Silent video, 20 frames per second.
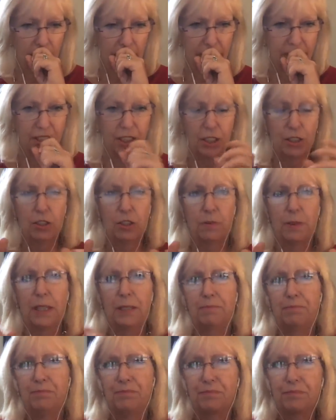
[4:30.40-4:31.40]
Excuse
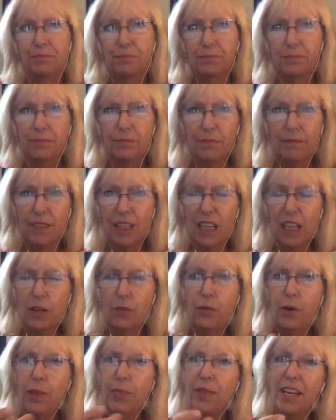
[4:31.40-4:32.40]
me. If
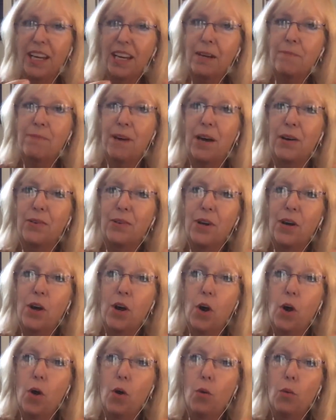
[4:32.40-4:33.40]
we think about
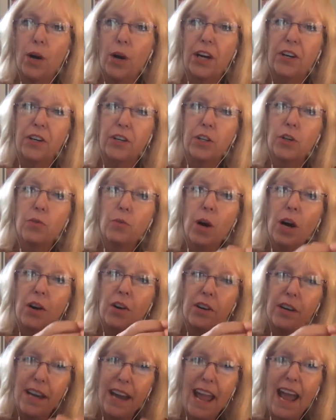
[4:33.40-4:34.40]
where you
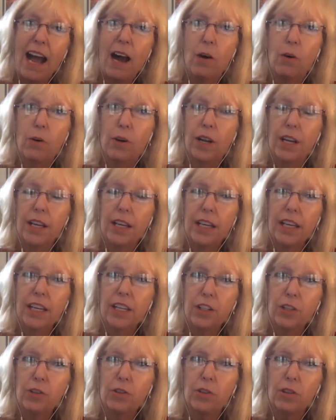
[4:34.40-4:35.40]
are now
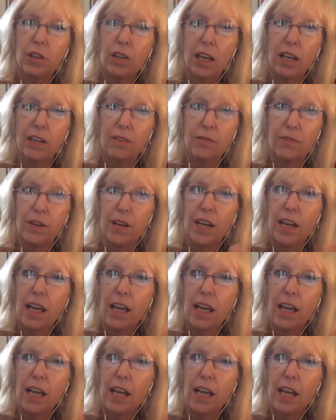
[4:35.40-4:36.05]
in your life,